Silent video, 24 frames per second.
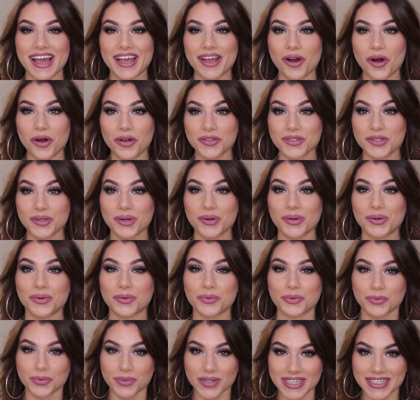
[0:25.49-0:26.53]
I also
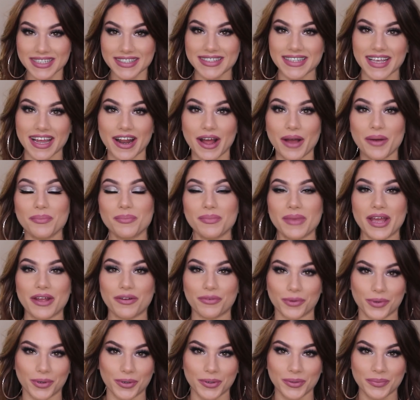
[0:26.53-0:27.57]
reset up my
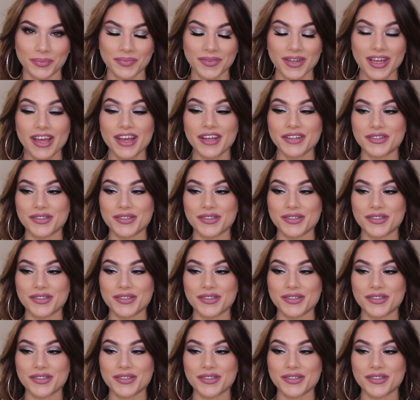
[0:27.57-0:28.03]
room